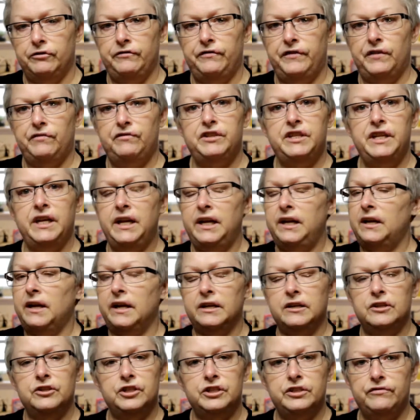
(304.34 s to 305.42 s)
15, I
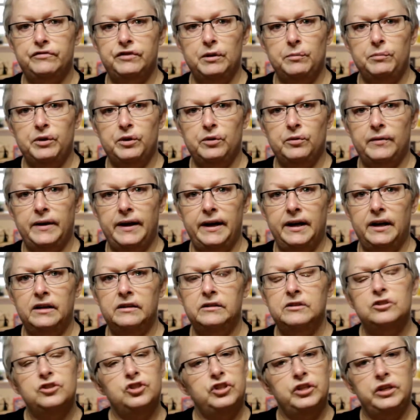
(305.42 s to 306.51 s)
can just flip it around,
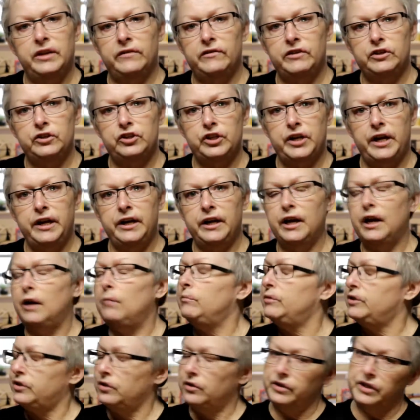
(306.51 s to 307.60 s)
give it a shake up
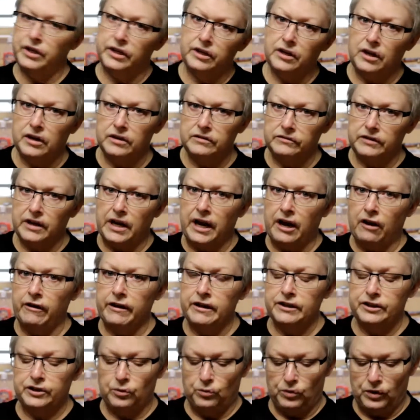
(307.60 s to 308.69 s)
so that
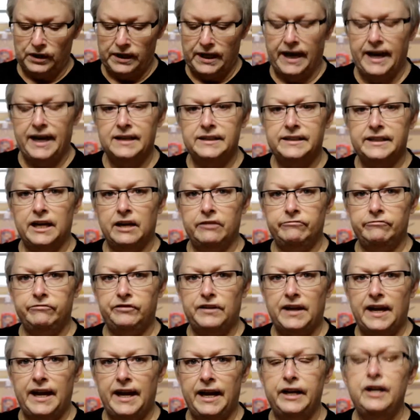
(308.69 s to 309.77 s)
areas that were laying down
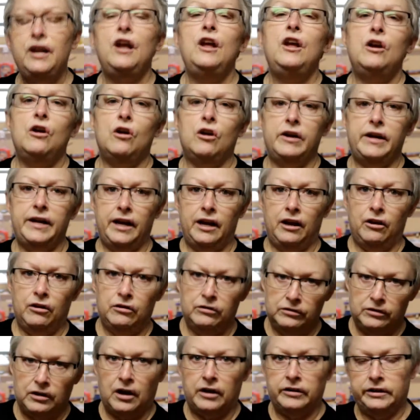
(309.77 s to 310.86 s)
flat are now
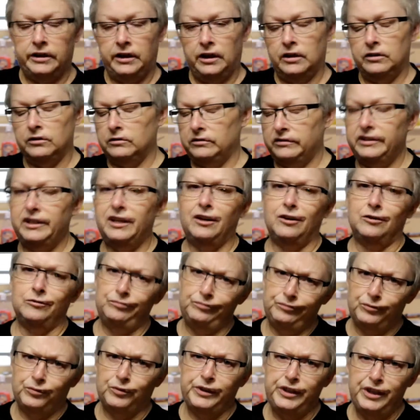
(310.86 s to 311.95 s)
on the other, you know
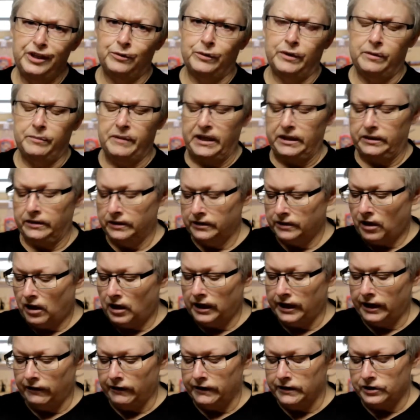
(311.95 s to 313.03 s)
what I mean. All
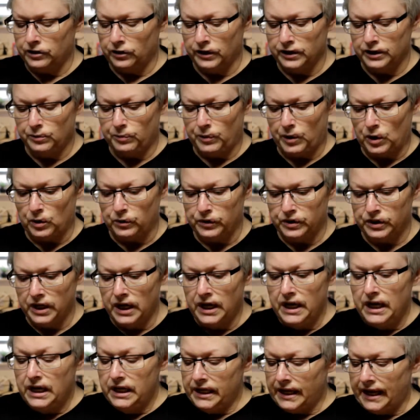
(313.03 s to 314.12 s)
areas are exposed.
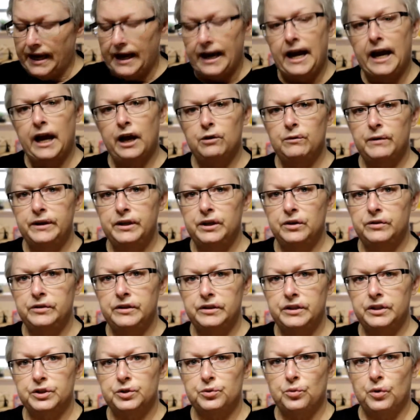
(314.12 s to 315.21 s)
And how do I know that
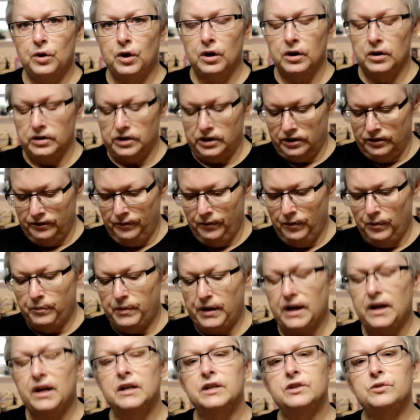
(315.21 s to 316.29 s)
this worked?
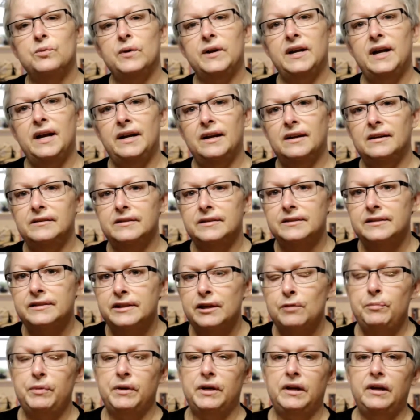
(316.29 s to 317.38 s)
Because when I
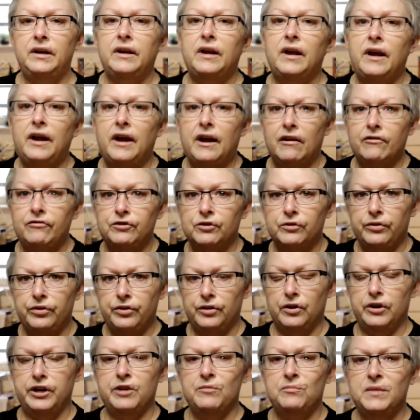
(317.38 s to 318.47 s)
unzip it after
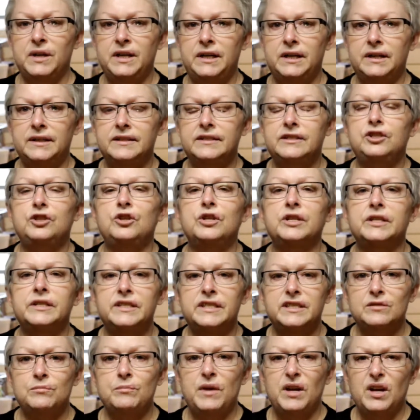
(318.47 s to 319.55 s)
30 minutes, you can
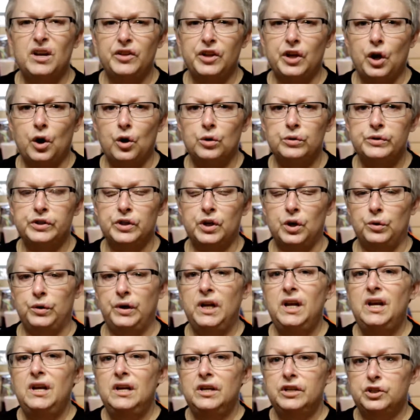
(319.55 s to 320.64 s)
smell the ozone.
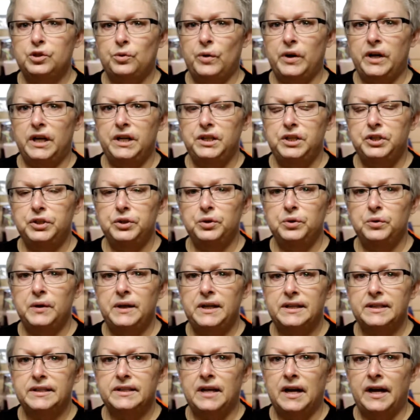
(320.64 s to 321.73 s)
So what I do
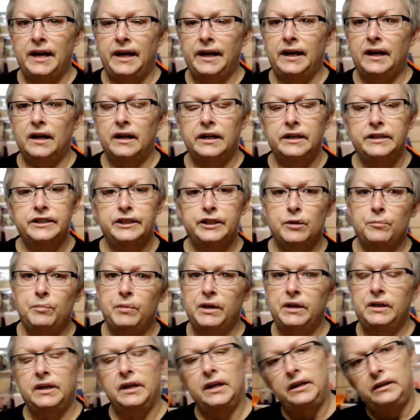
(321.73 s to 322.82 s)
is I unzip
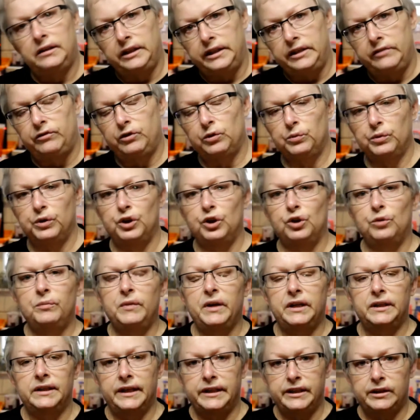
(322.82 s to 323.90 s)
it and leave the room
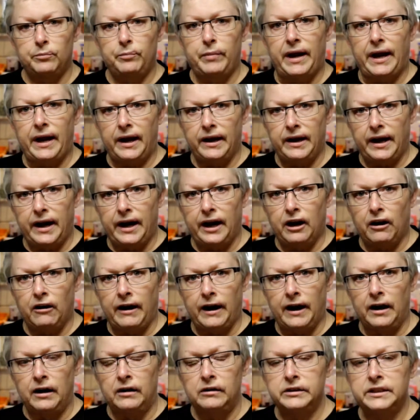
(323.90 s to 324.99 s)
and let the bag air
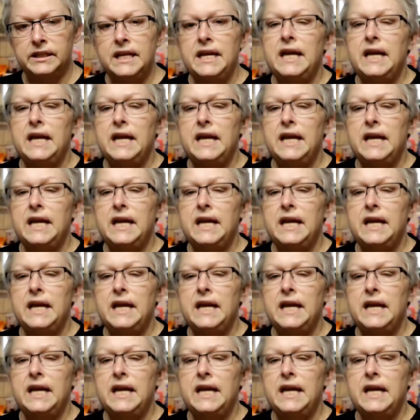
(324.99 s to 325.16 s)
out.